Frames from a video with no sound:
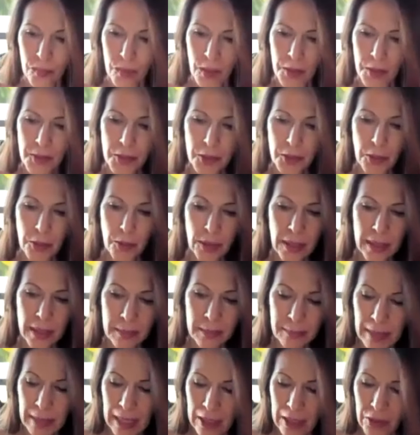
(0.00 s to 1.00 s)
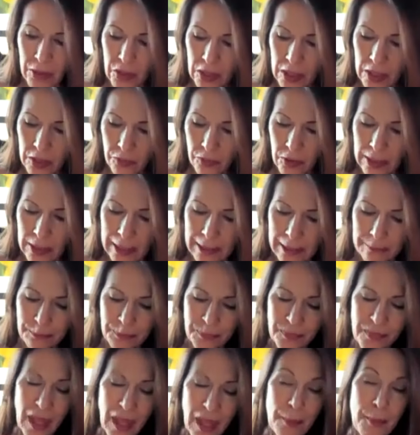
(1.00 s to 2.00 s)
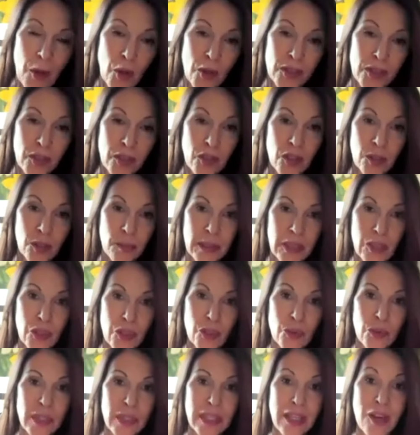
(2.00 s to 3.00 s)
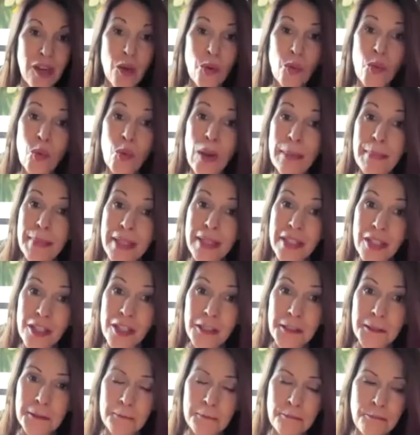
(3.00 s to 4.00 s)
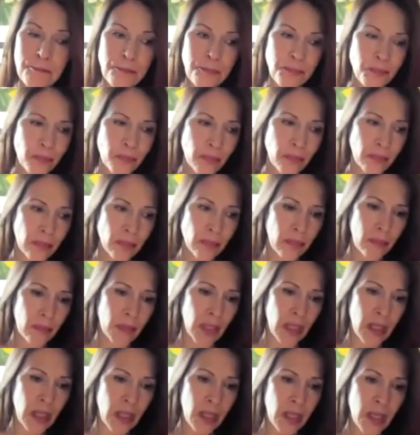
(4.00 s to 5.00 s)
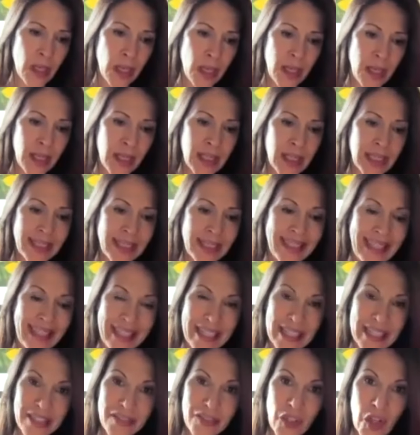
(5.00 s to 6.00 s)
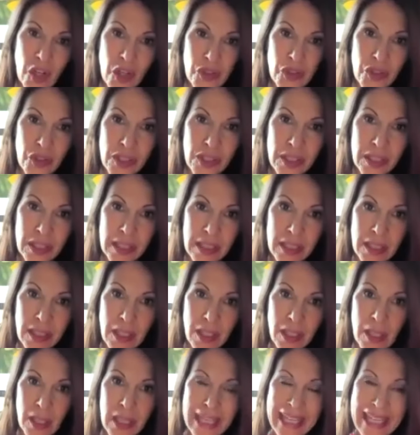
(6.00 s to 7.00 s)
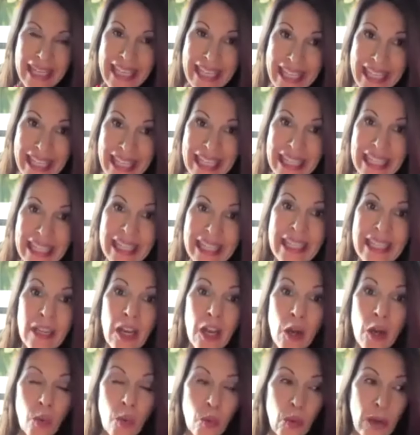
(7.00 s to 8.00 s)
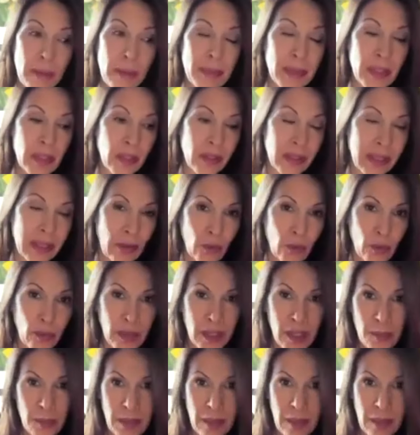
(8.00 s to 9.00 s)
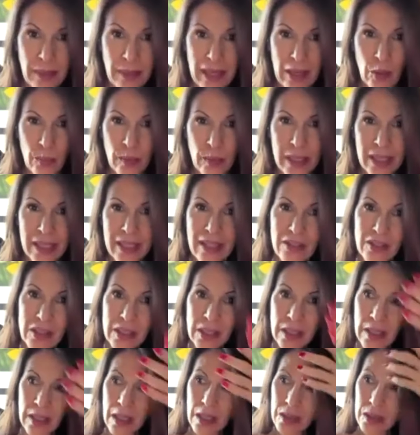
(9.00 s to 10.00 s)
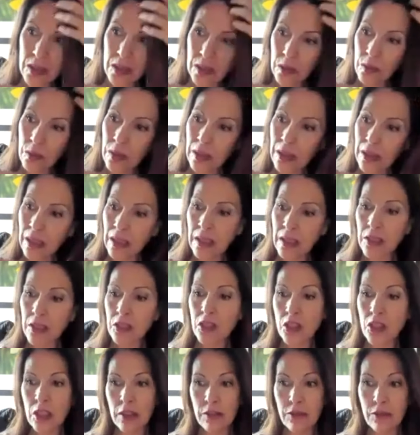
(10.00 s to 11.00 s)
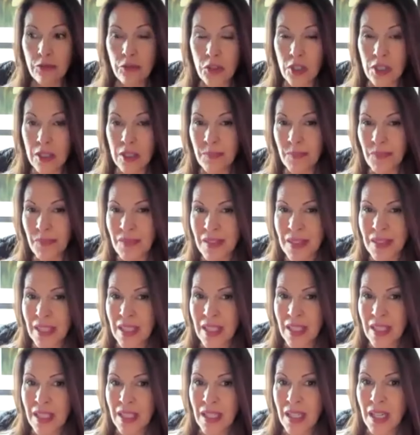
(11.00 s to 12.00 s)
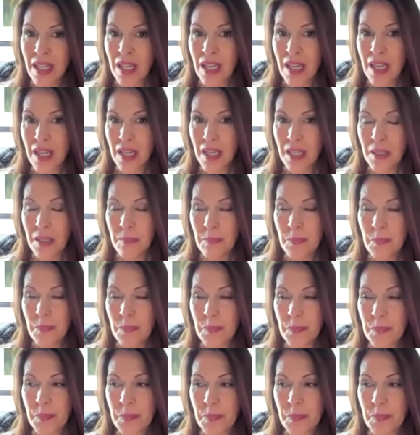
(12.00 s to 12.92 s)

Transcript: So um, apologies for that. I'm also going to be doing a webinar, a collective consciousness healing webinar that will be coming up. I'll be announcing that soon in a different um,